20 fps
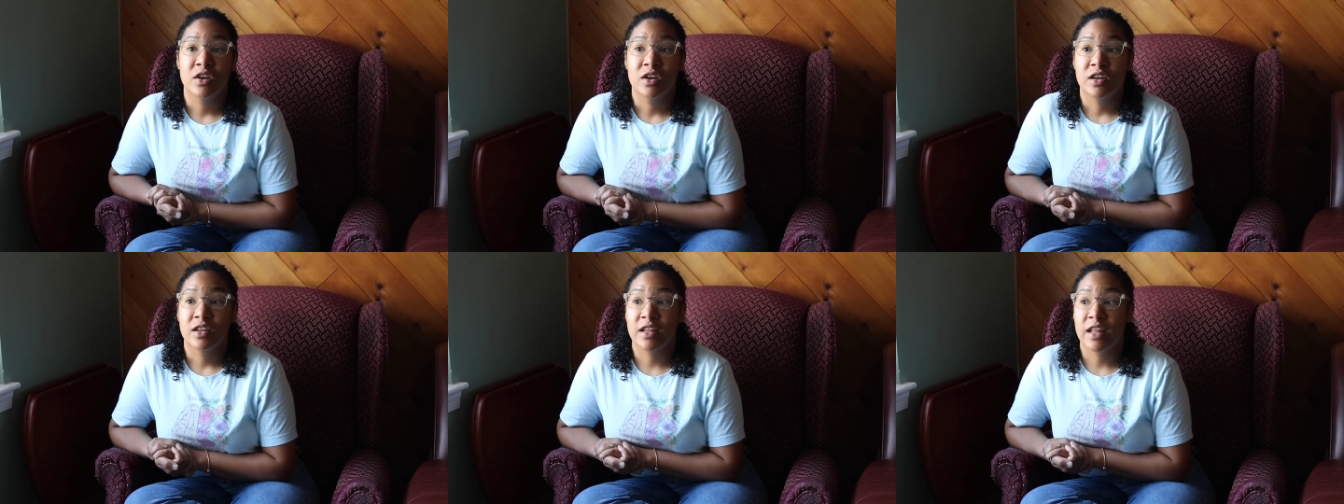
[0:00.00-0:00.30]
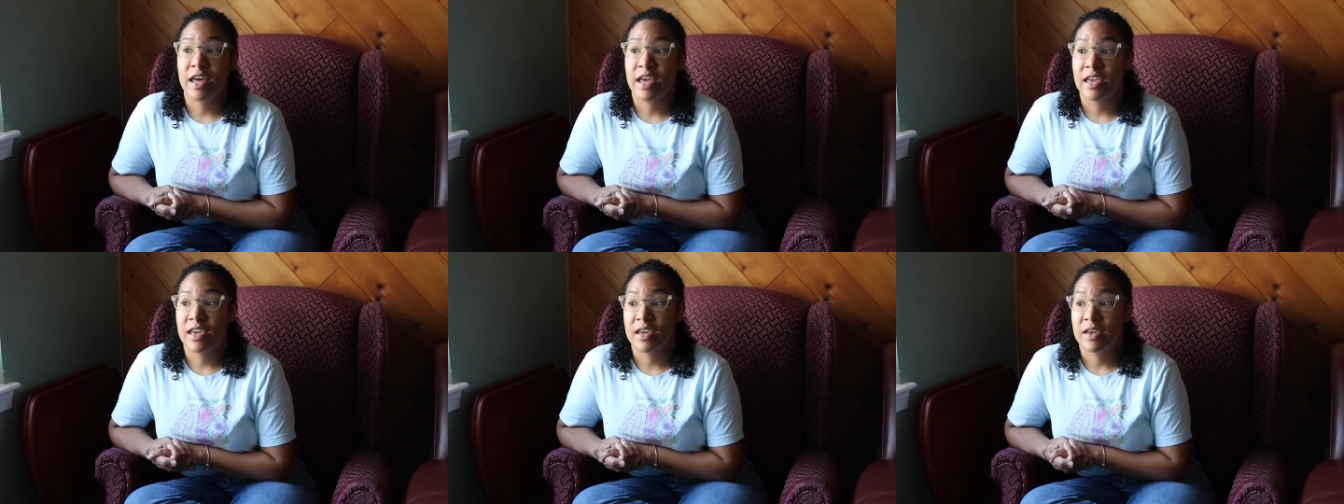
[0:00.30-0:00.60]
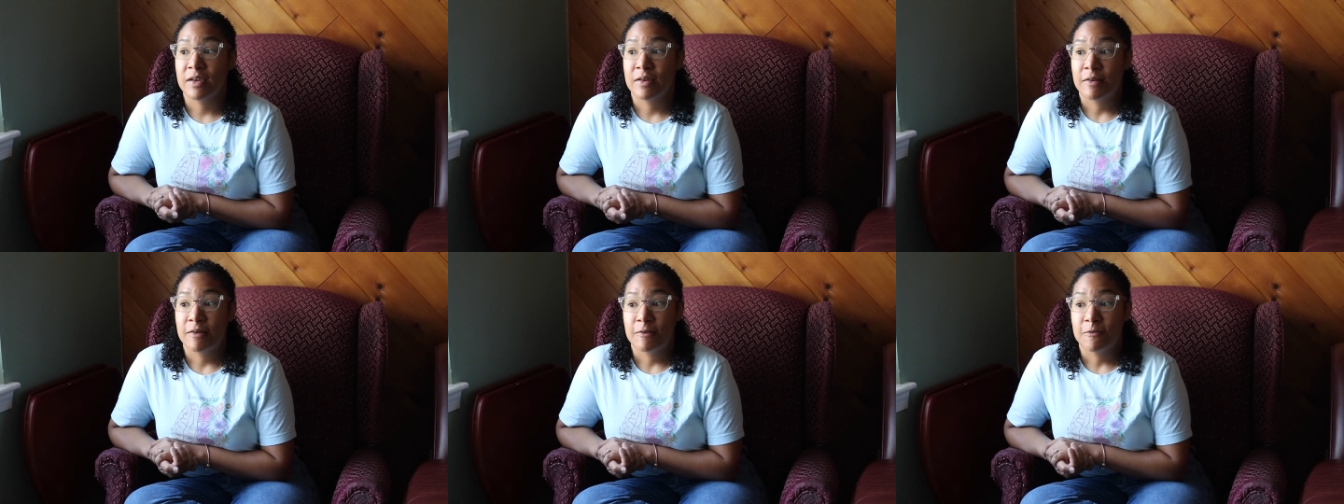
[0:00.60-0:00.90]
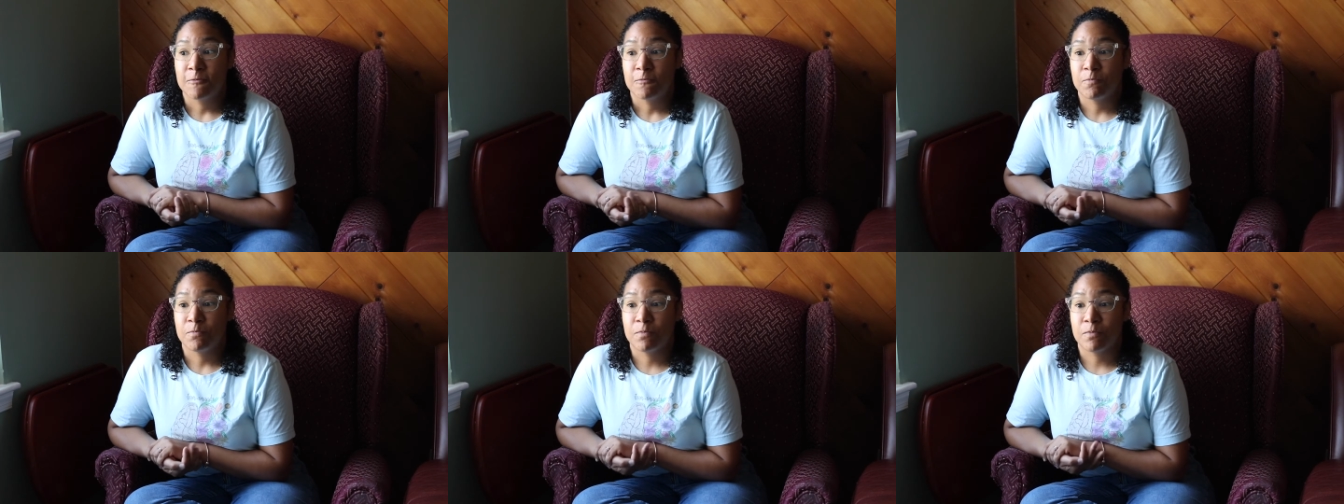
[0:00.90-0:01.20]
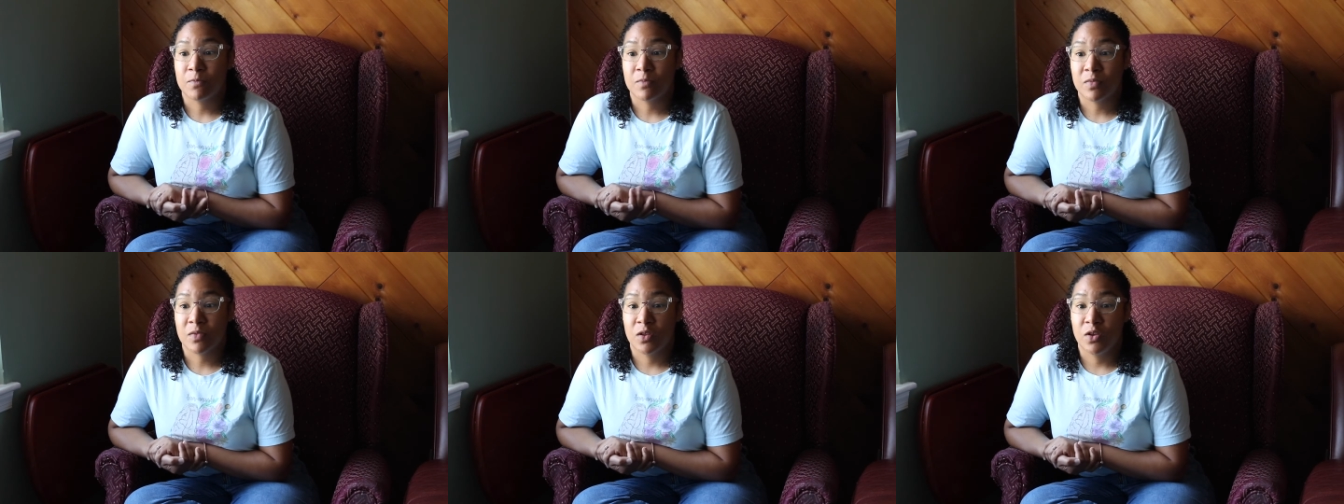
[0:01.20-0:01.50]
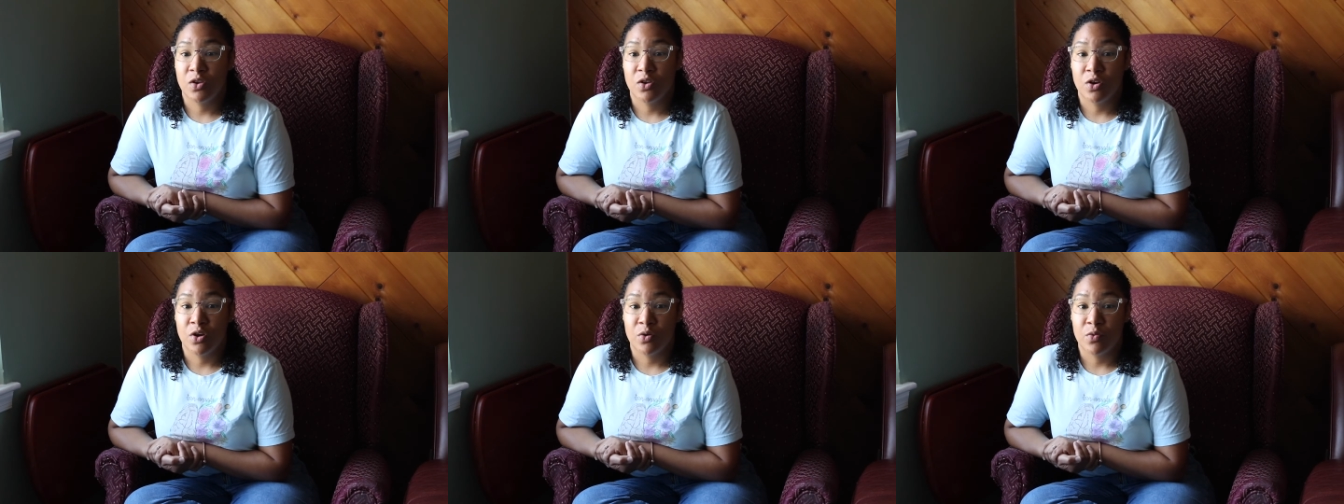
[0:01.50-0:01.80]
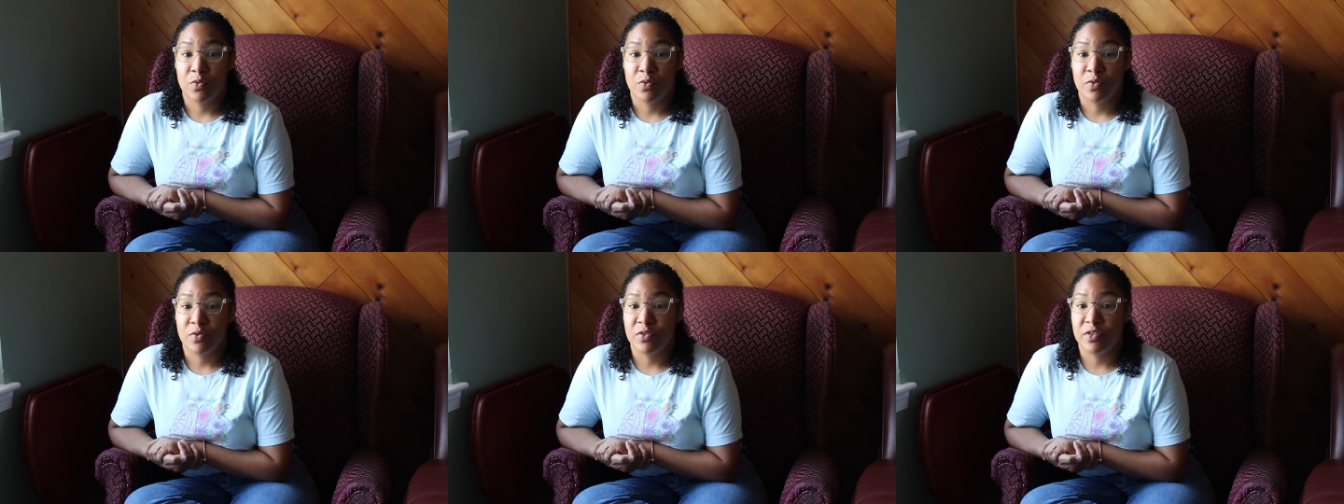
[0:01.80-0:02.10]
like you know
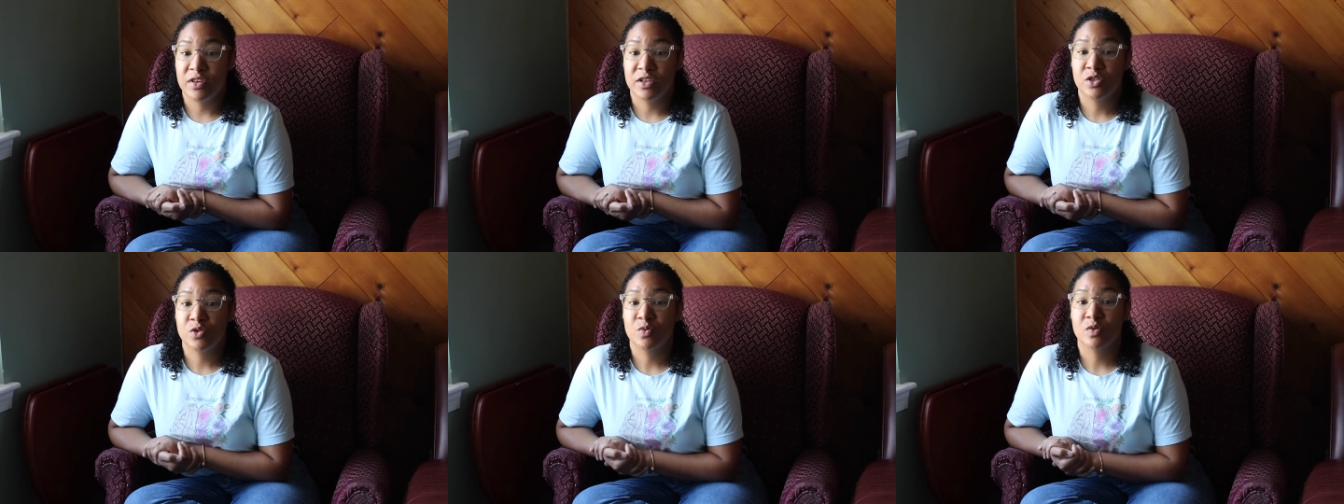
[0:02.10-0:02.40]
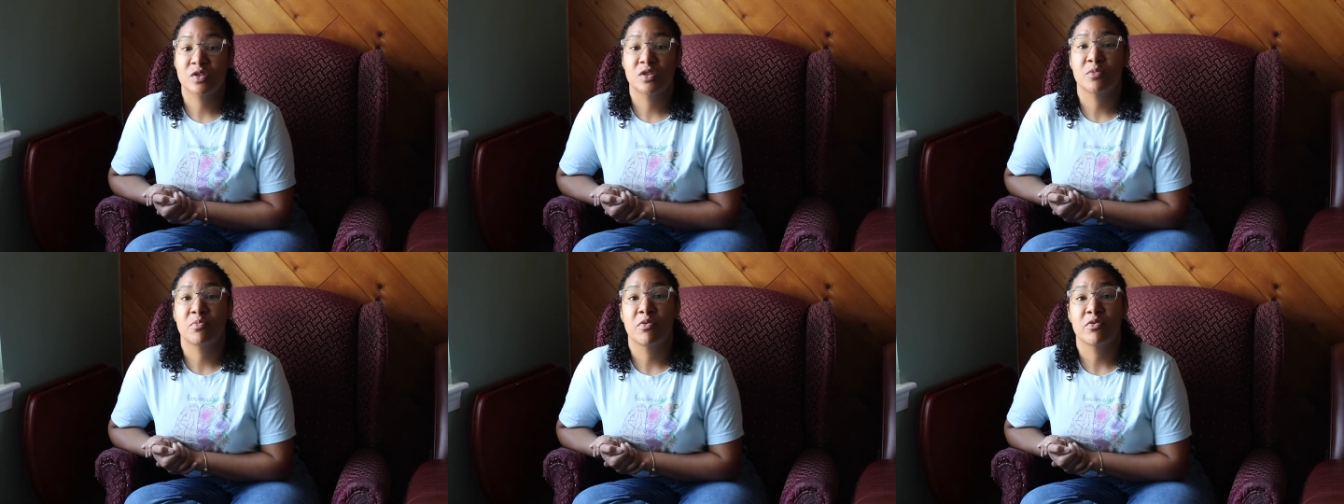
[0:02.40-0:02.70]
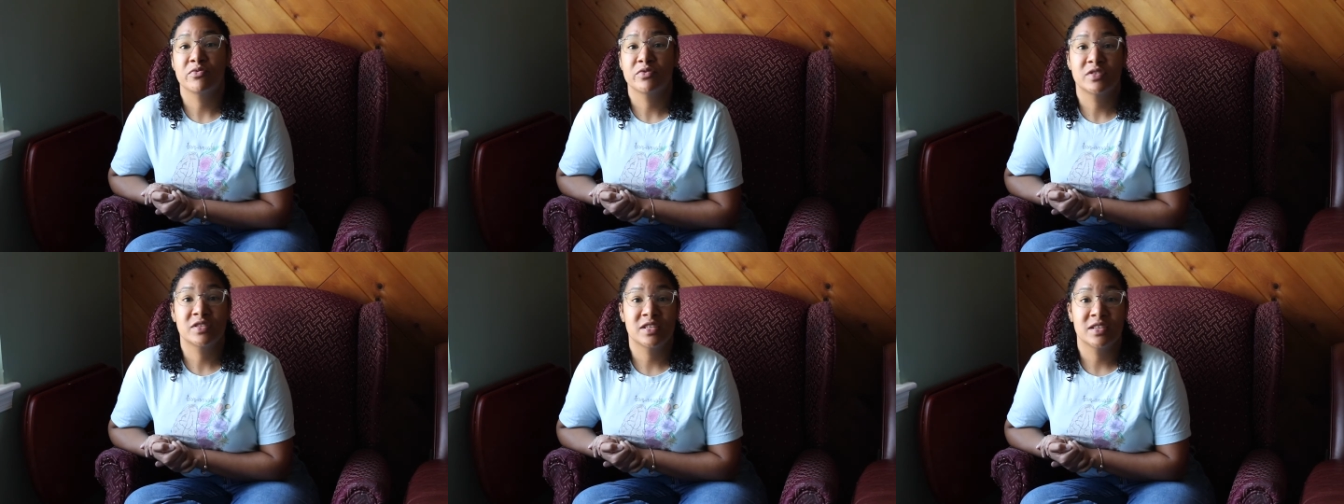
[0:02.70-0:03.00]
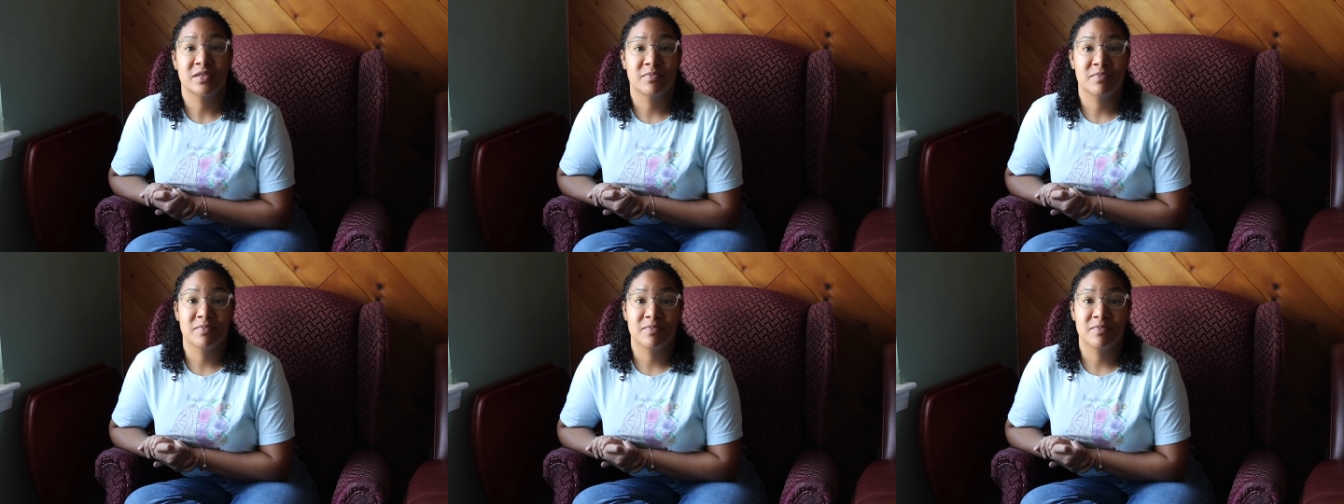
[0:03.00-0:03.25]
this was supposed to